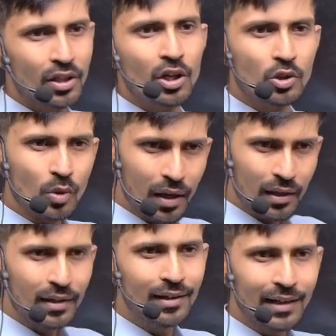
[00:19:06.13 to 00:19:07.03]
So
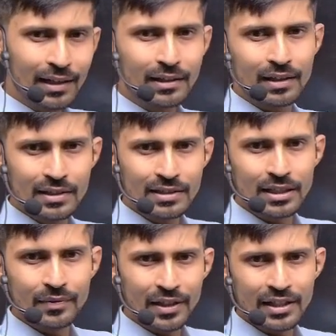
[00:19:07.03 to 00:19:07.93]
under that condition,
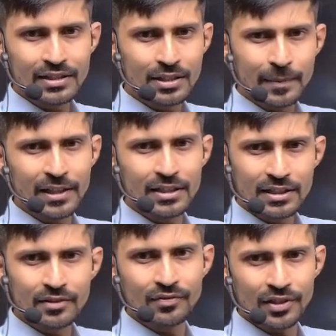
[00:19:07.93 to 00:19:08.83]
when x is minus
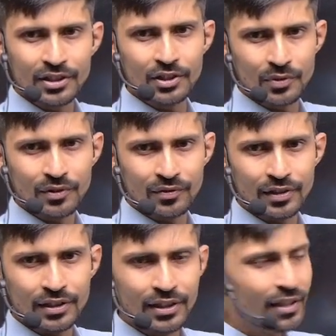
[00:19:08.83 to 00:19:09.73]
infinity to
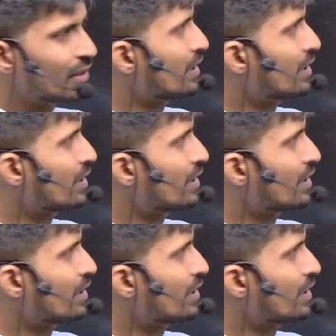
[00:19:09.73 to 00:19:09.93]
infinity,